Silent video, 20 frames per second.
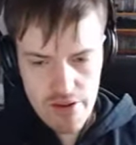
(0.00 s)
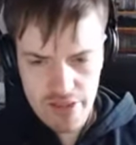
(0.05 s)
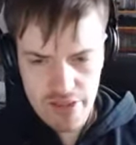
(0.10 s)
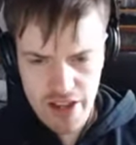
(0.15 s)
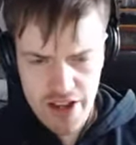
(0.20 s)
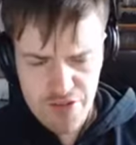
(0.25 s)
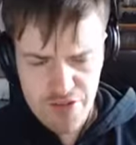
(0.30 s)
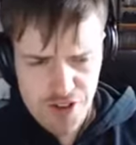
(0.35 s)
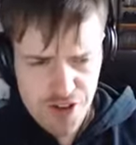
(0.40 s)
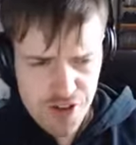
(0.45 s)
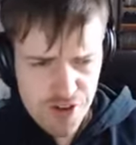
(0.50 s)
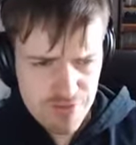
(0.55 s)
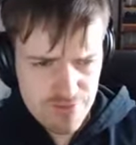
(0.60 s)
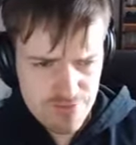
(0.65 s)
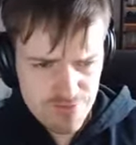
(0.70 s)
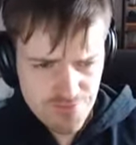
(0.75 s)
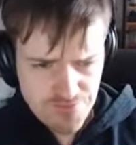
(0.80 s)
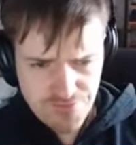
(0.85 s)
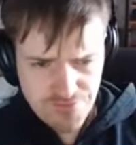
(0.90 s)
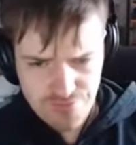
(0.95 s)

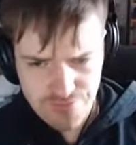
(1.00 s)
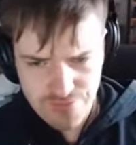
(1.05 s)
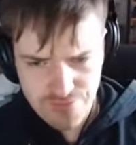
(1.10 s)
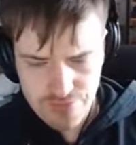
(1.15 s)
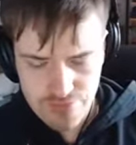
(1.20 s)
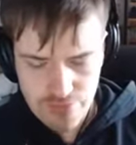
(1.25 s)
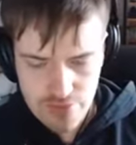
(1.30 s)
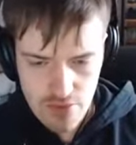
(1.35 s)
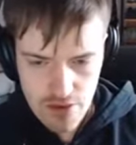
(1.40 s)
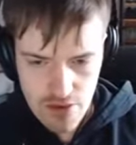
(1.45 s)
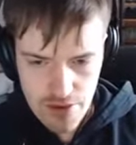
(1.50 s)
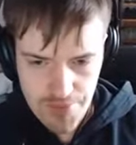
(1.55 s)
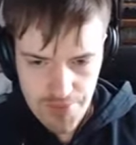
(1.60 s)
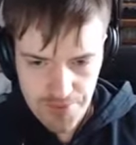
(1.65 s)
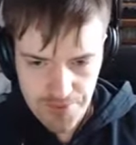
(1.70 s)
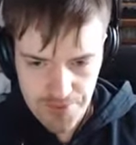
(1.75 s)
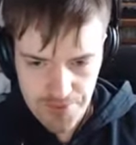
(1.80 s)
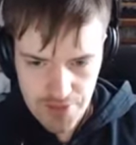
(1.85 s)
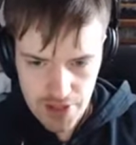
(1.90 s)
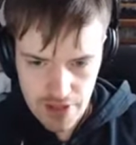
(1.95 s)

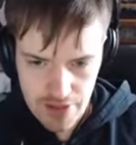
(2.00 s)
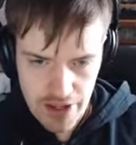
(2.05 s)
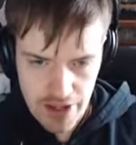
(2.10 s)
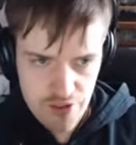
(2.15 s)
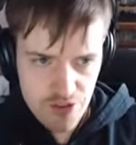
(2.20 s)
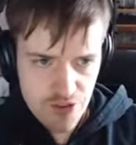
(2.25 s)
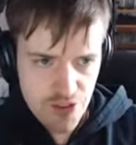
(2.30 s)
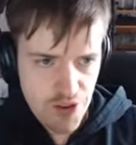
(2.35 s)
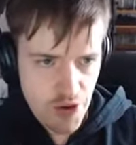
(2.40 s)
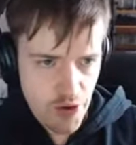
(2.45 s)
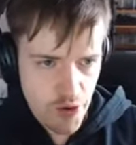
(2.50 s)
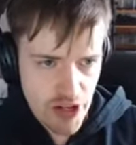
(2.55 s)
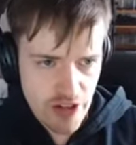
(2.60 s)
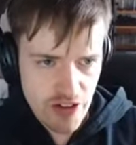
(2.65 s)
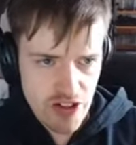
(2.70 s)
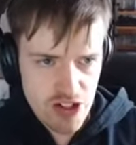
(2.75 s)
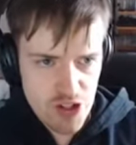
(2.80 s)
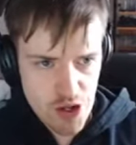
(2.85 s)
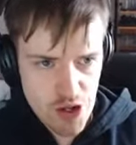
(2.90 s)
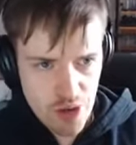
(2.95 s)
Left, left. Okay,
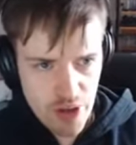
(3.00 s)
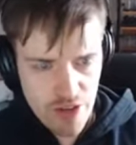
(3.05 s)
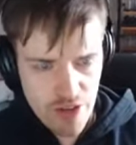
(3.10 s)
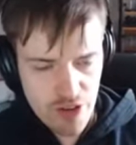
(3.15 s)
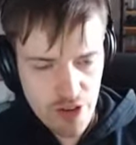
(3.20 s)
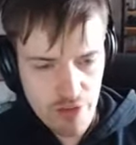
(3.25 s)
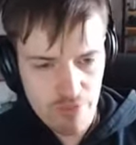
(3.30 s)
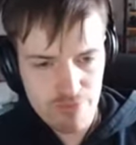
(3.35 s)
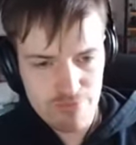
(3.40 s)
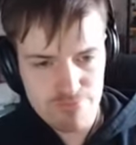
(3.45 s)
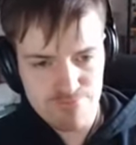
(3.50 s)
let's go left then.